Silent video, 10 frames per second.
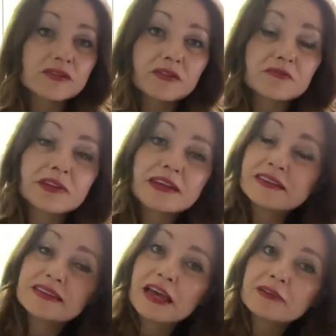So
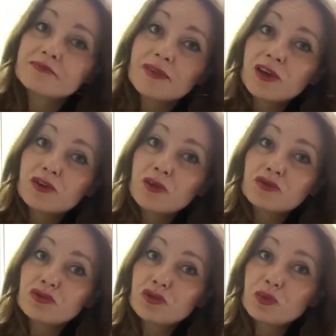yeah,
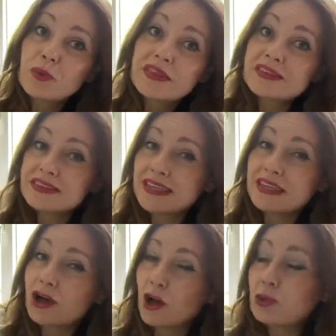lots to do with the sea,
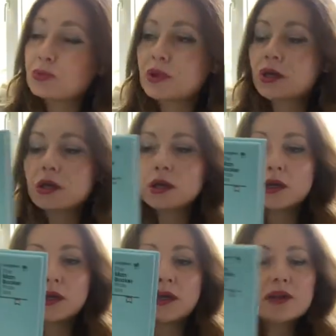I hope.
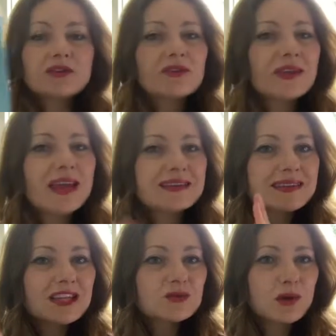So yes,
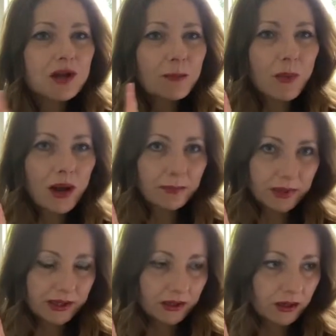this one I might
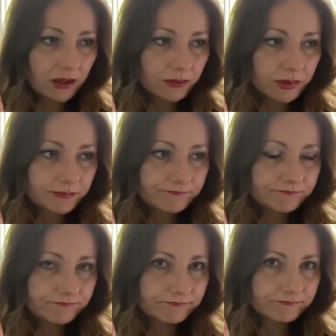pick up
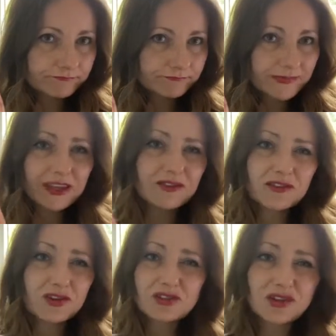if
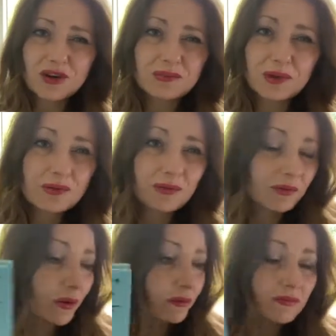I've got time, but I probably
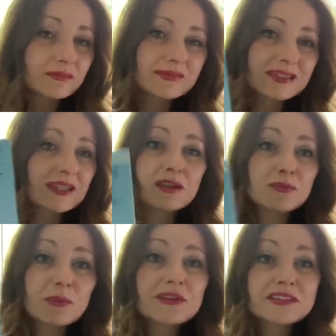won't. It'll
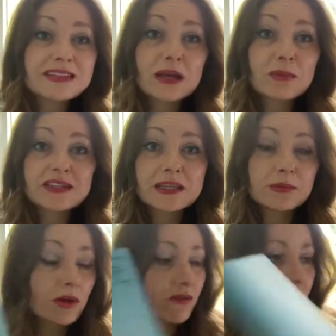probably just stay on my
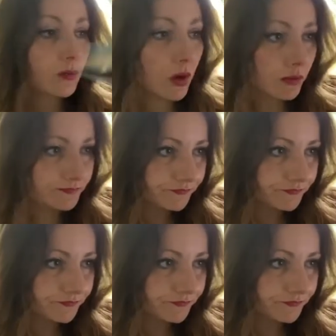TBR for a while.